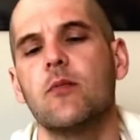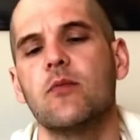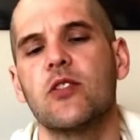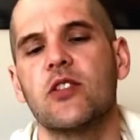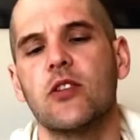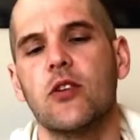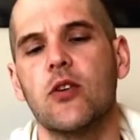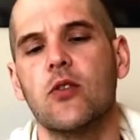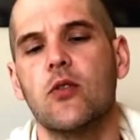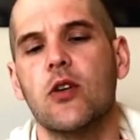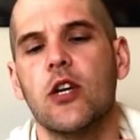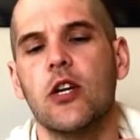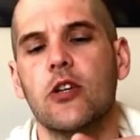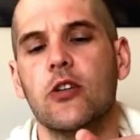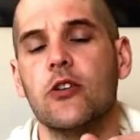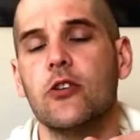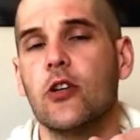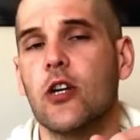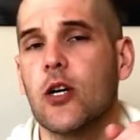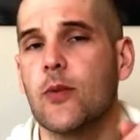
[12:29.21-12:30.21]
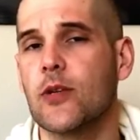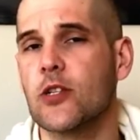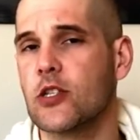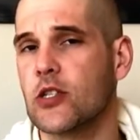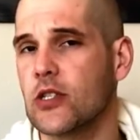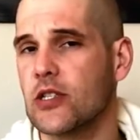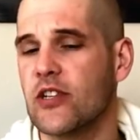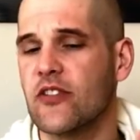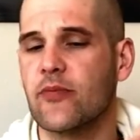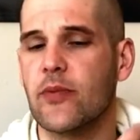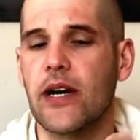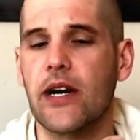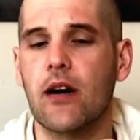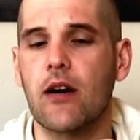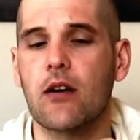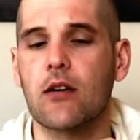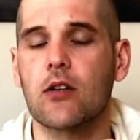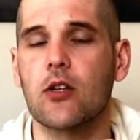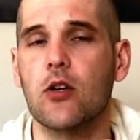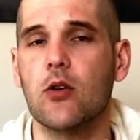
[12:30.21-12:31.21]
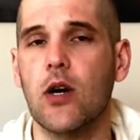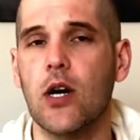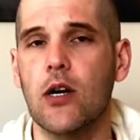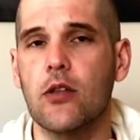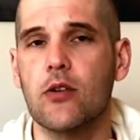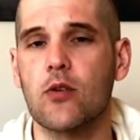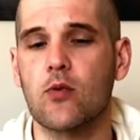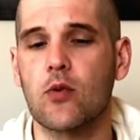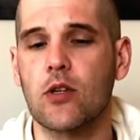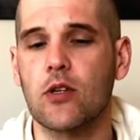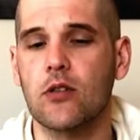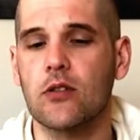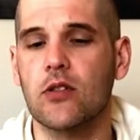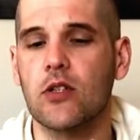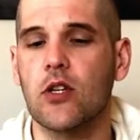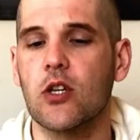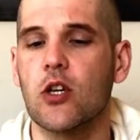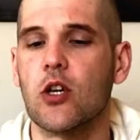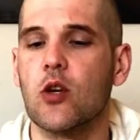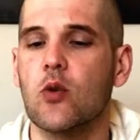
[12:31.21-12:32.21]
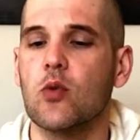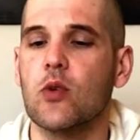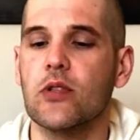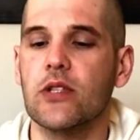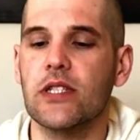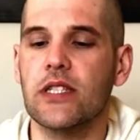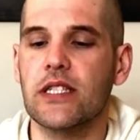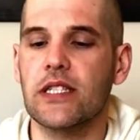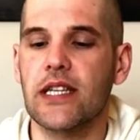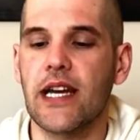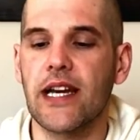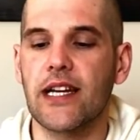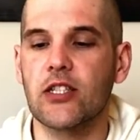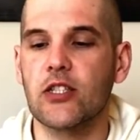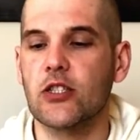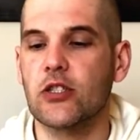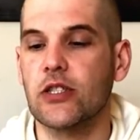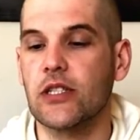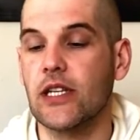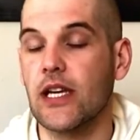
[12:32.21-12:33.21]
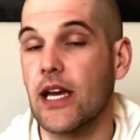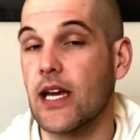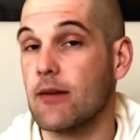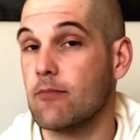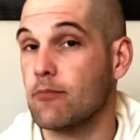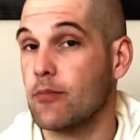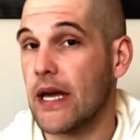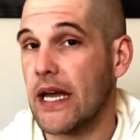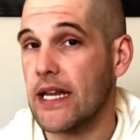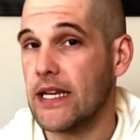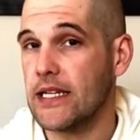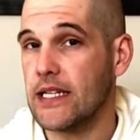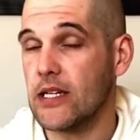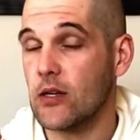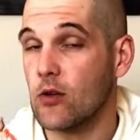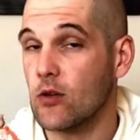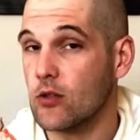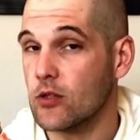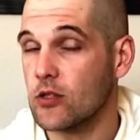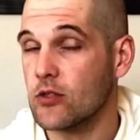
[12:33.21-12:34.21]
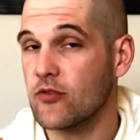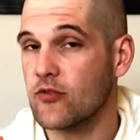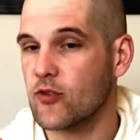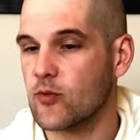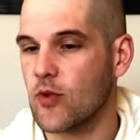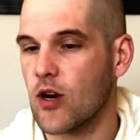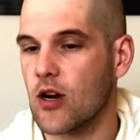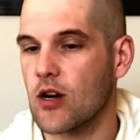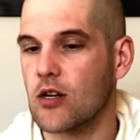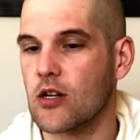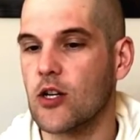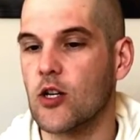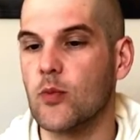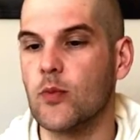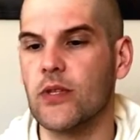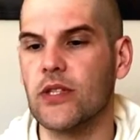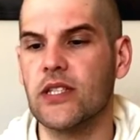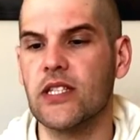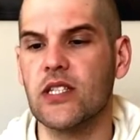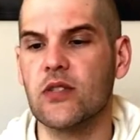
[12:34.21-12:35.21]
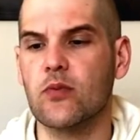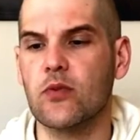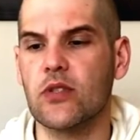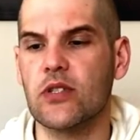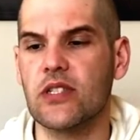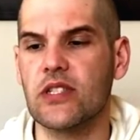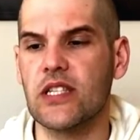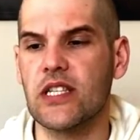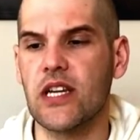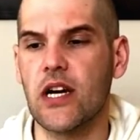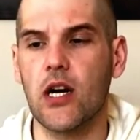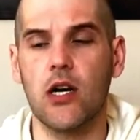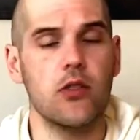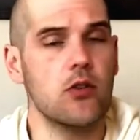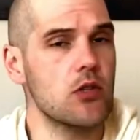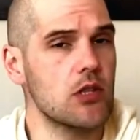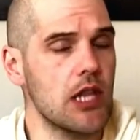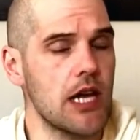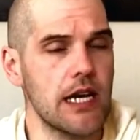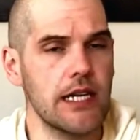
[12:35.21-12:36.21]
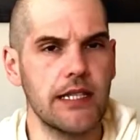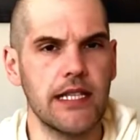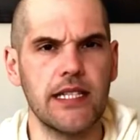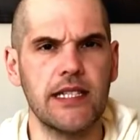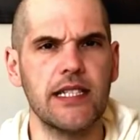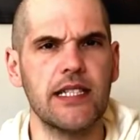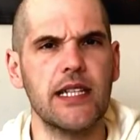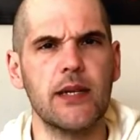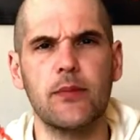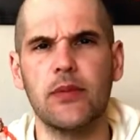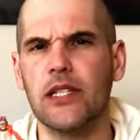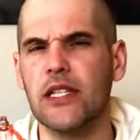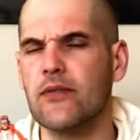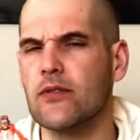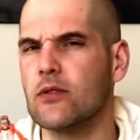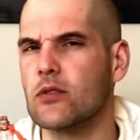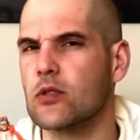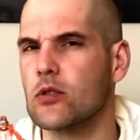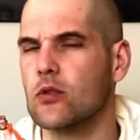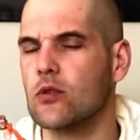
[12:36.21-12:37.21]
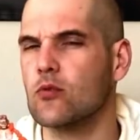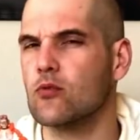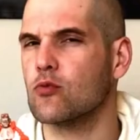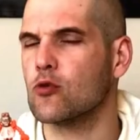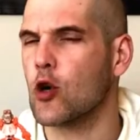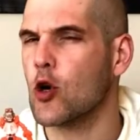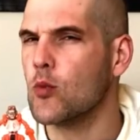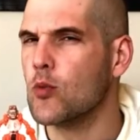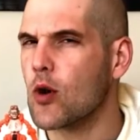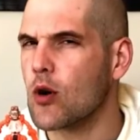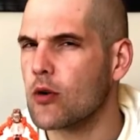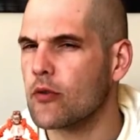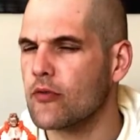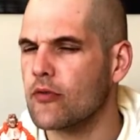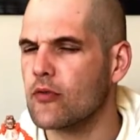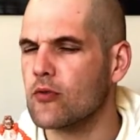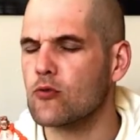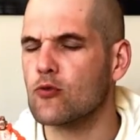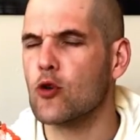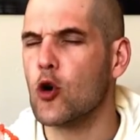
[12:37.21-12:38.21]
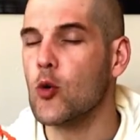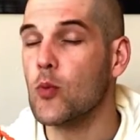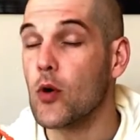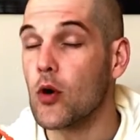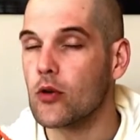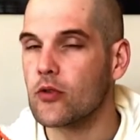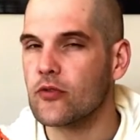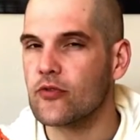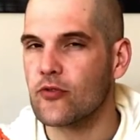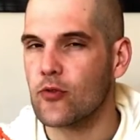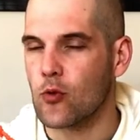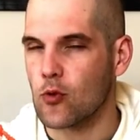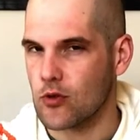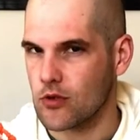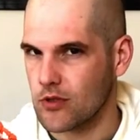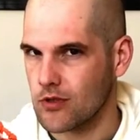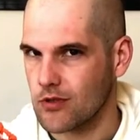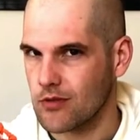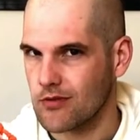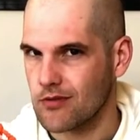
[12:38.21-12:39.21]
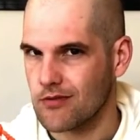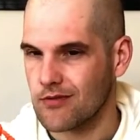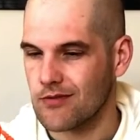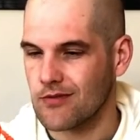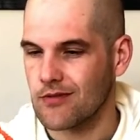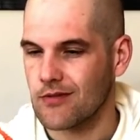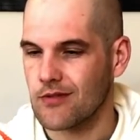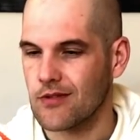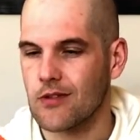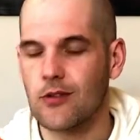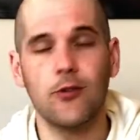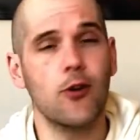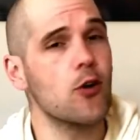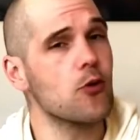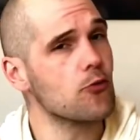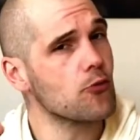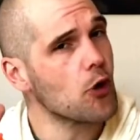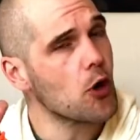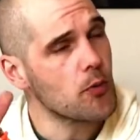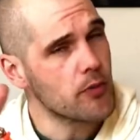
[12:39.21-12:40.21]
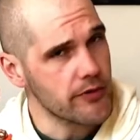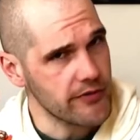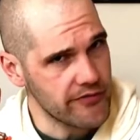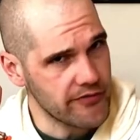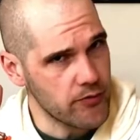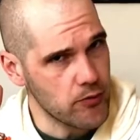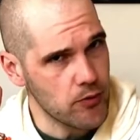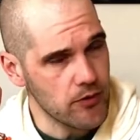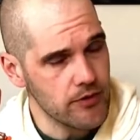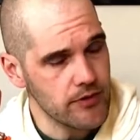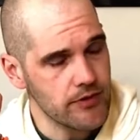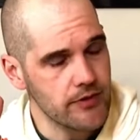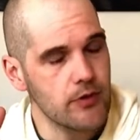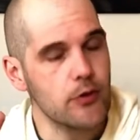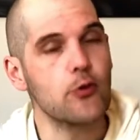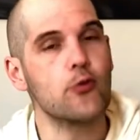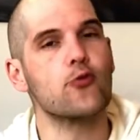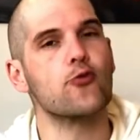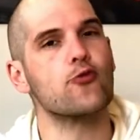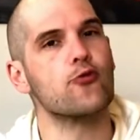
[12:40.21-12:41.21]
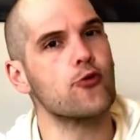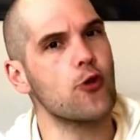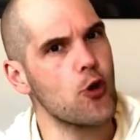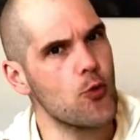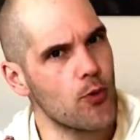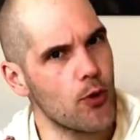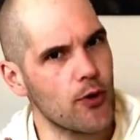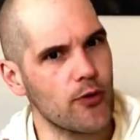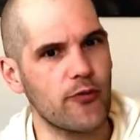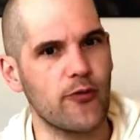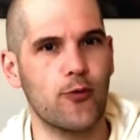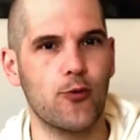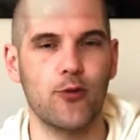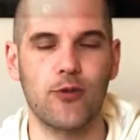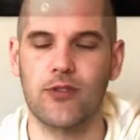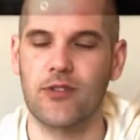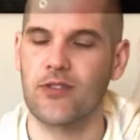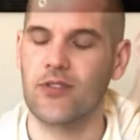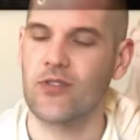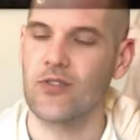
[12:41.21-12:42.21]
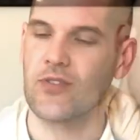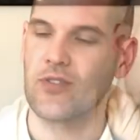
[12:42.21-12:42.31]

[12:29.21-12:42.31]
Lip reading: So you know how much I love my Arco Otherworld. Well, this is actually a bendy, also from Arco, but this was the other line they did. I believe it was called Robot Force. Not Robert Force, Robot Force.